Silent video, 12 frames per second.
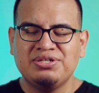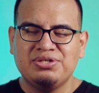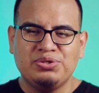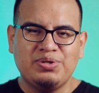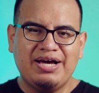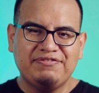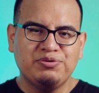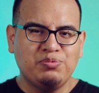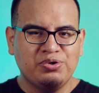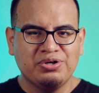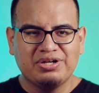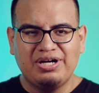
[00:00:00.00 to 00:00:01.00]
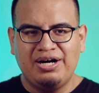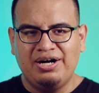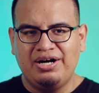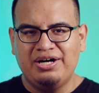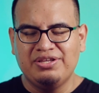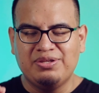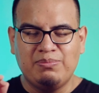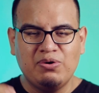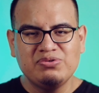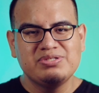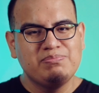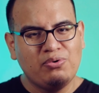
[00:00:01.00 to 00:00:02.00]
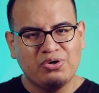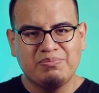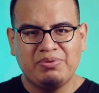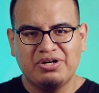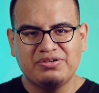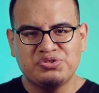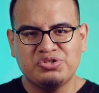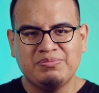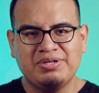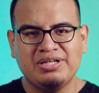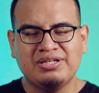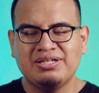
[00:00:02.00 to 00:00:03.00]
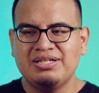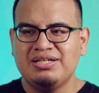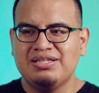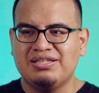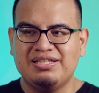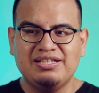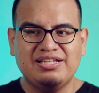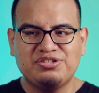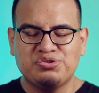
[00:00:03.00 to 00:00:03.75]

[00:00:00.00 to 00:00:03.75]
you have to work on the most important part of streaming, the thing that